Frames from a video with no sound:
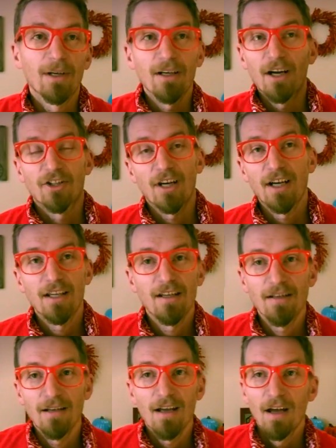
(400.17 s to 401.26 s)
Oh my gosh, I
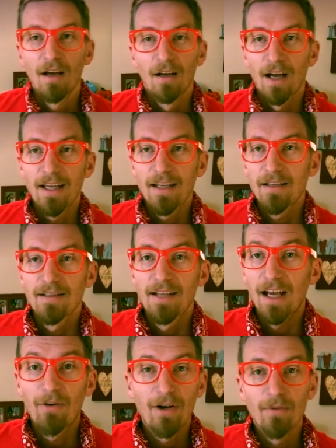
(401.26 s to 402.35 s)
can
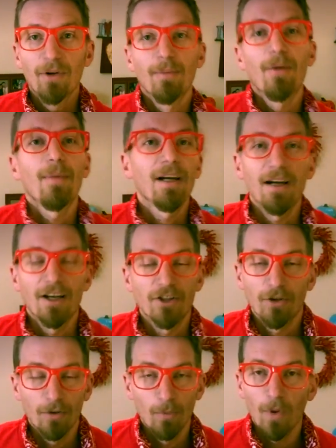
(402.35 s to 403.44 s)
decorate a room. Oh my gosh,
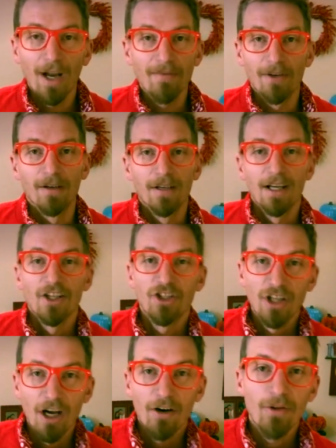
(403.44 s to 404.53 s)
or whatever.
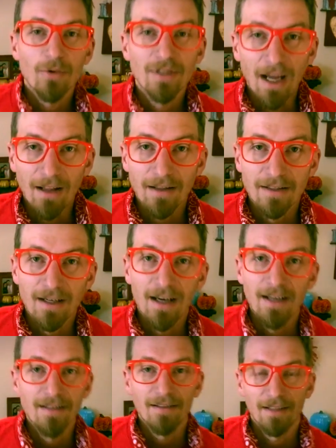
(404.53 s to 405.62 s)
Share those talents,
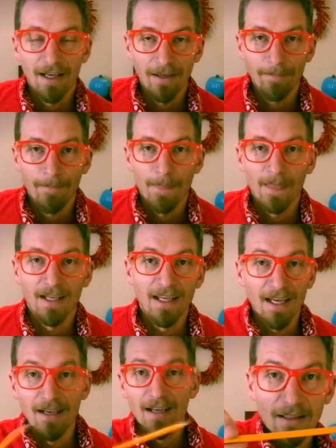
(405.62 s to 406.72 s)
guys, okay?
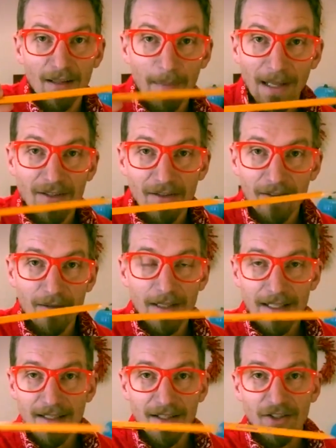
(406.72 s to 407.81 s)
Again, the pencil
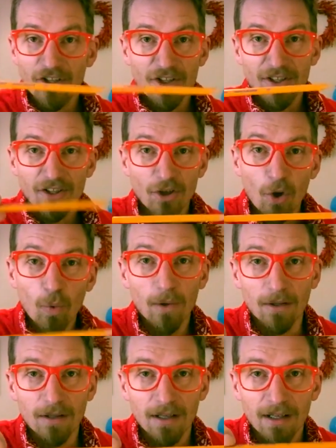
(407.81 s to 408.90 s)
is just a
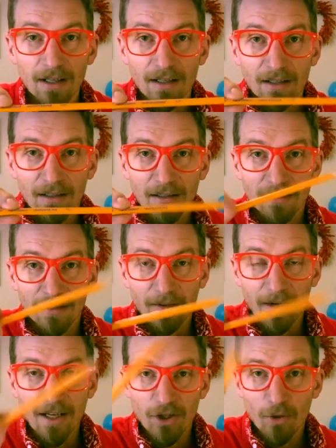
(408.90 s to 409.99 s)
tool, all
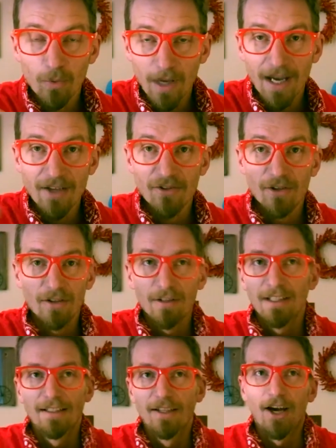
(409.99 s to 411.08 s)
right? You guys
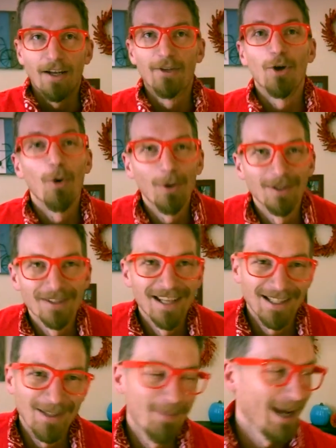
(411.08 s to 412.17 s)
are not tools,
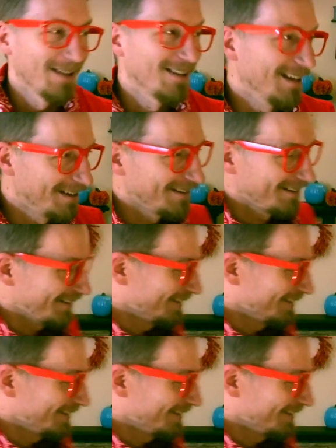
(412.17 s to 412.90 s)
that's a bad thing.